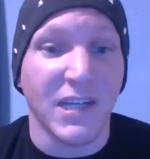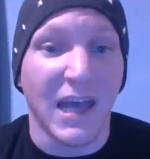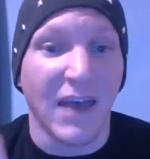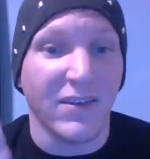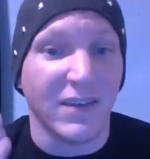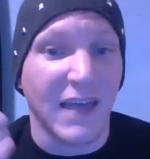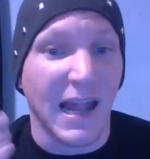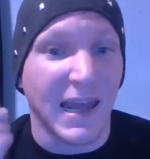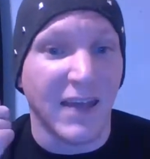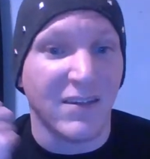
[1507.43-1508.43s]
and he has the
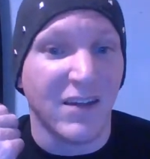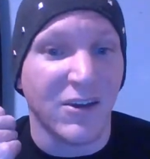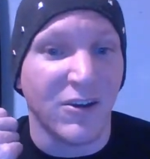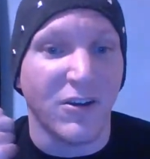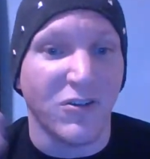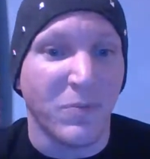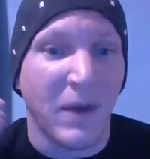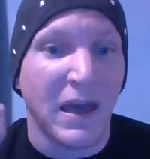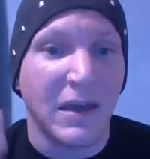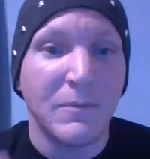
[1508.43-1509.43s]
Callahan Slugger on his
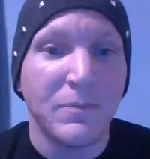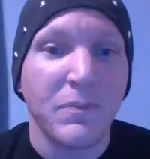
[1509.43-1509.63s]
back.